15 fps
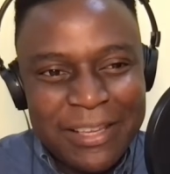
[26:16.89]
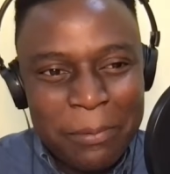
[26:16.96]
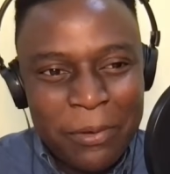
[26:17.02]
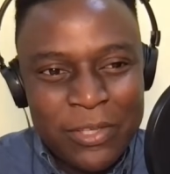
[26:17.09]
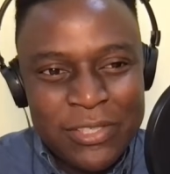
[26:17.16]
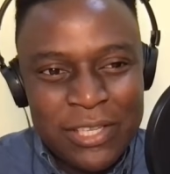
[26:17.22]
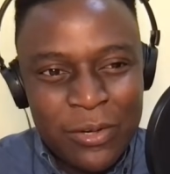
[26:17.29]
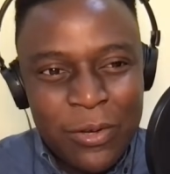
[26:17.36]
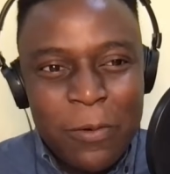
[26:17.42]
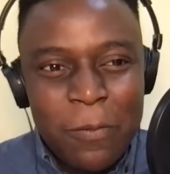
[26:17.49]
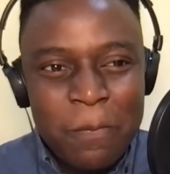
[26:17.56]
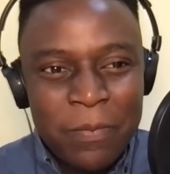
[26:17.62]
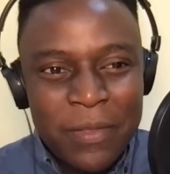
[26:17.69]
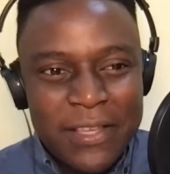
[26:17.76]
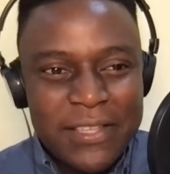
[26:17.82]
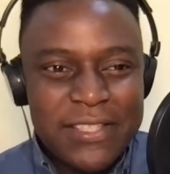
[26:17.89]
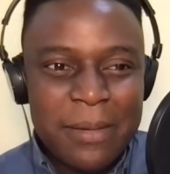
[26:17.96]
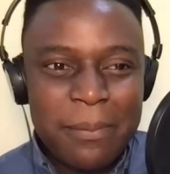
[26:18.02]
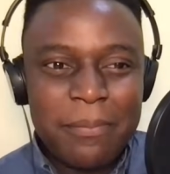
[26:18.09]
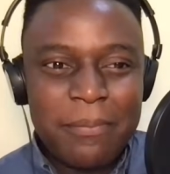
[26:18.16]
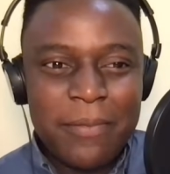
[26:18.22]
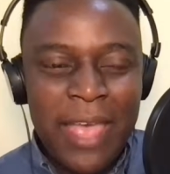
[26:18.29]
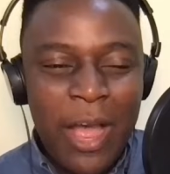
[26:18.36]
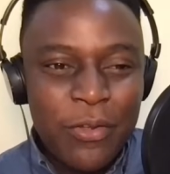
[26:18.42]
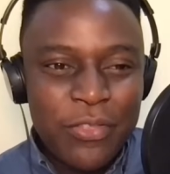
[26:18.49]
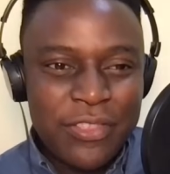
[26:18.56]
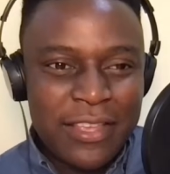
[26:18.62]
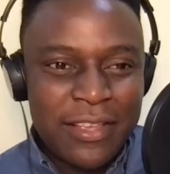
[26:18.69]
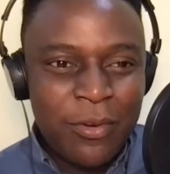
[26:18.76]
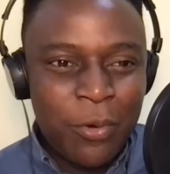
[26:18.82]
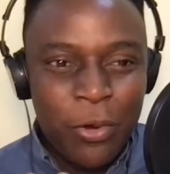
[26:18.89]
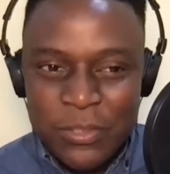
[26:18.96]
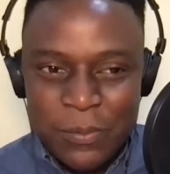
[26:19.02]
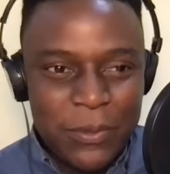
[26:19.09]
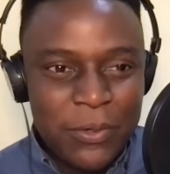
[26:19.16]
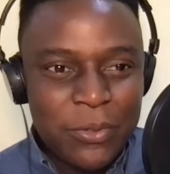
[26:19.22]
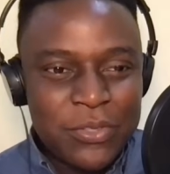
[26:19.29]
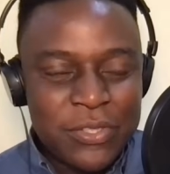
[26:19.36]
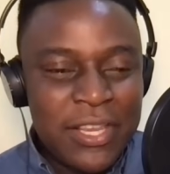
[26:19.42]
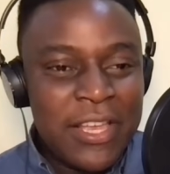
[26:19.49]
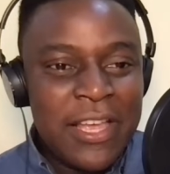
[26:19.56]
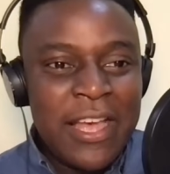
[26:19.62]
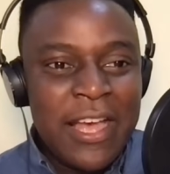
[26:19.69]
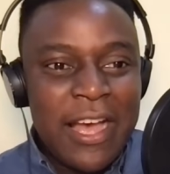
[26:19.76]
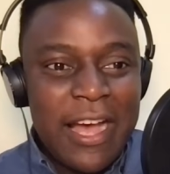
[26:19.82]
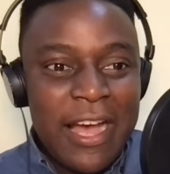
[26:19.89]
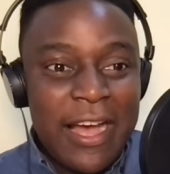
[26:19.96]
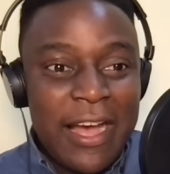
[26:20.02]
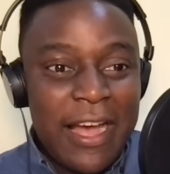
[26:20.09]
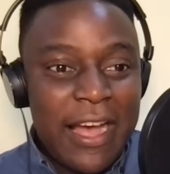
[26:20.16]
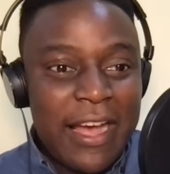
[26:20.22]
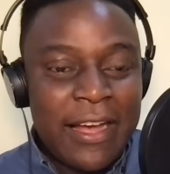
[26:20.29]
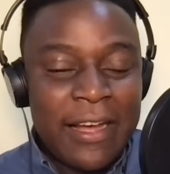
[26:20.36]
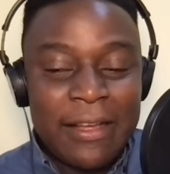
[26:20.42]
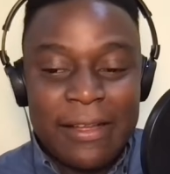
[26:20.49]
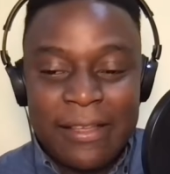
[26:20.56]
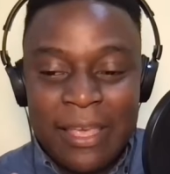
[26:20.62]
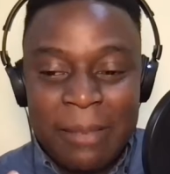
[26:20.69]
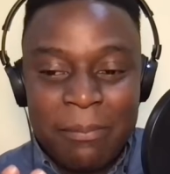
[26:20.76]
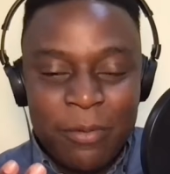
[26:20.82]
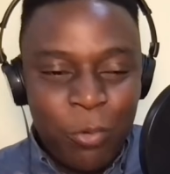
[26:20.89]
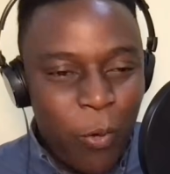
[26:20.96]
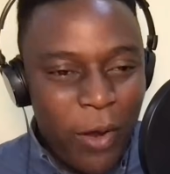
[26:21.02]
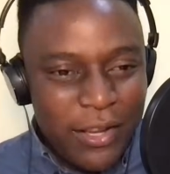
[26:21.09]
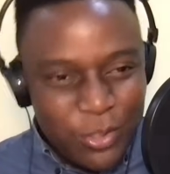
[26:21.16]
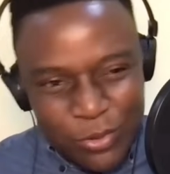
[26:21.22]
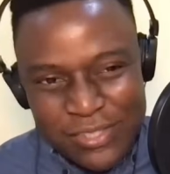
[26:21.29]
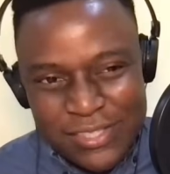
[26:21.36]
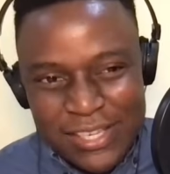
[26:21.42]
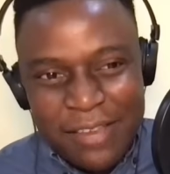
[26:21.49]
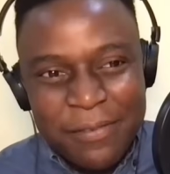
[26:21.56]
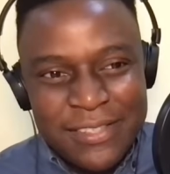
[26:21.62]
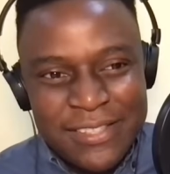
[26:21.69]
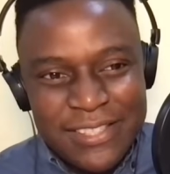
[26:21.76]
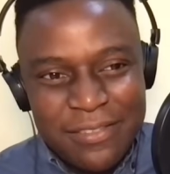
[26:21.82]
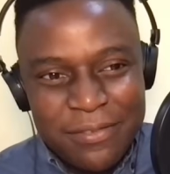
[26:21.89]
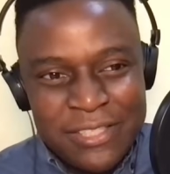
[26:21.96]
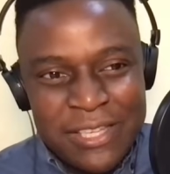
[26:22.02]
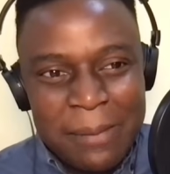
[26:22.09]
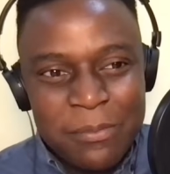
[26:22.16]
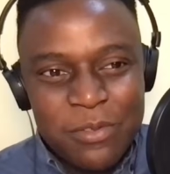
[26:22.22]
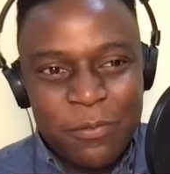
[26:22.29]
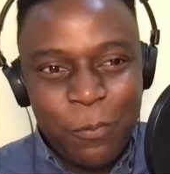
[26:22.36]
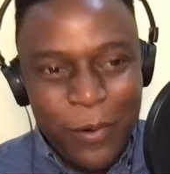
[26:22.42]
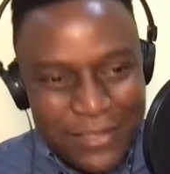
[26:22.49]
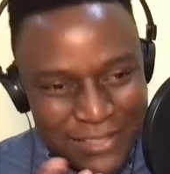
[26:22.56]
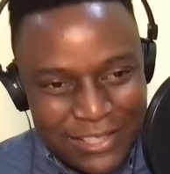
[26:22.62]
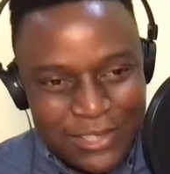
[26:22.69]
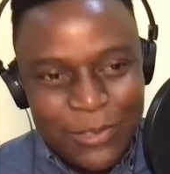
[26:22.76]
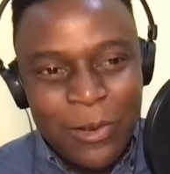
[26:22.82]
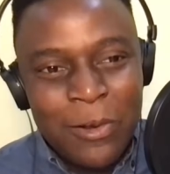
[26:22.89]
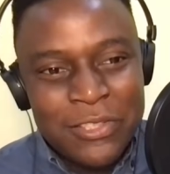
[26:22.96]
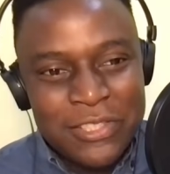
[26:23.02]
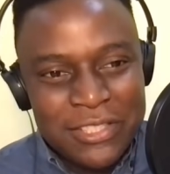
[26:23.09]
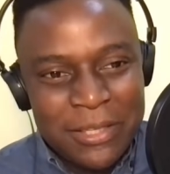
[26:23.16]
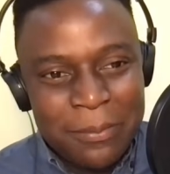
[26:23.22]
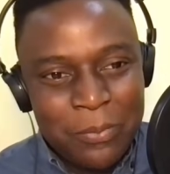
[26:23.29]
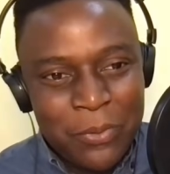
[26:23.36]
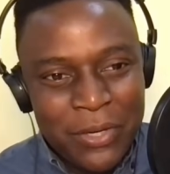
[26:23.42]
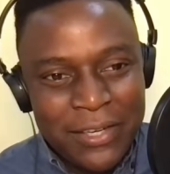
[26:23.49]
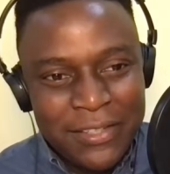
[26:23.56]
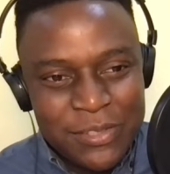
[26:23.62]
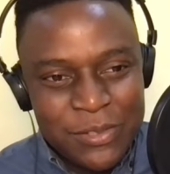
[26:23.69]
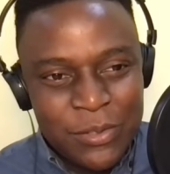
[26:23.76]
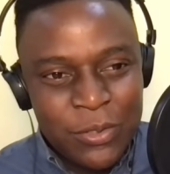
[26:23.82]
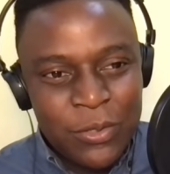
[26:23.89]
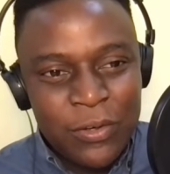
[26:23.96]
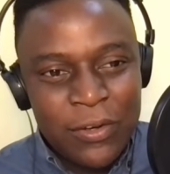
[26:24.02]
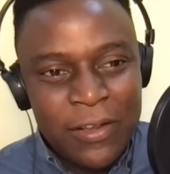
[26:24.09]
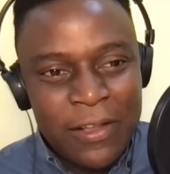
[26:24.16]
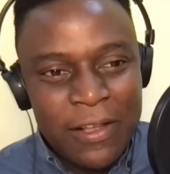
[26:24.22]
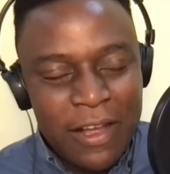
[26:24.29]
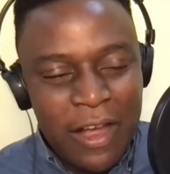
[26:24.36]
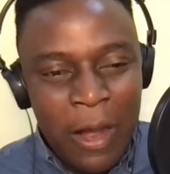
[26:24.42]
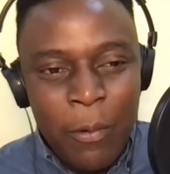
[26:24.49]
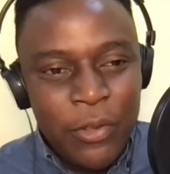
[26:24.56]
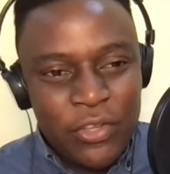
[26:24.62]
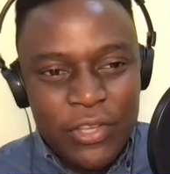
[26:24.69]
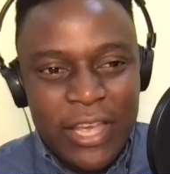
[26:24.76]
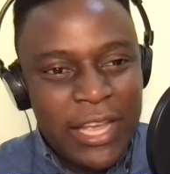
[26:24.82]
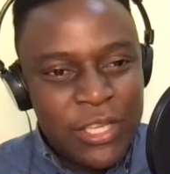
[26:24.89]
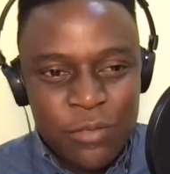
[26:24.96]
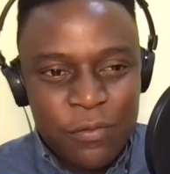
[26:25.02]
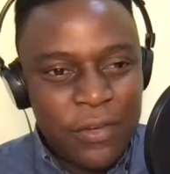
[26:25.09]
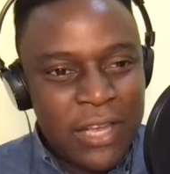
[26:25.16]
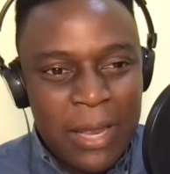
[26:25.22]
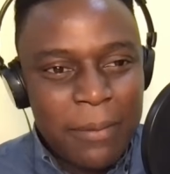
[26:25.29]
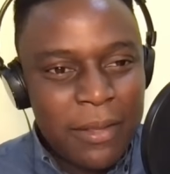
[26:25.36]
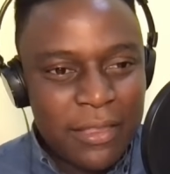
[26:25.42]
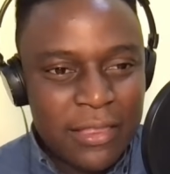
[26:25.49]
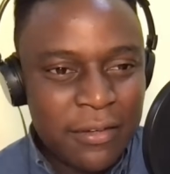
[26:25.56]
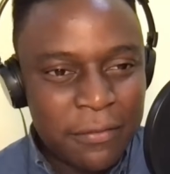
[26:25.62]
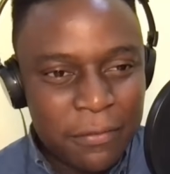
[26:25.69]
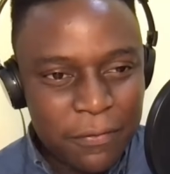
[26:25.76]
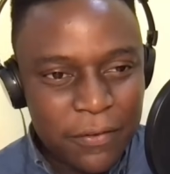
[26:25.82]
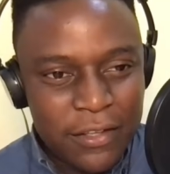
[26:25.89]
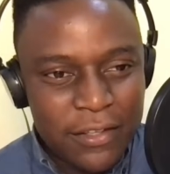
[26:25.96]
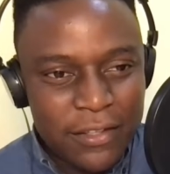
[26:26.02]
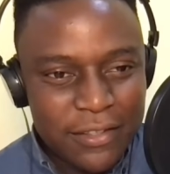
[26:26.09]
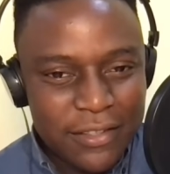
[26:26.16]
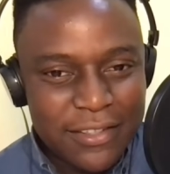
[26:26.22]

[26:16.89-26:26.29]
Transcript: Because I know some healthcare hospitals can be quite conservative in terms of what technology they bring. So how are you guys overcoming that fear,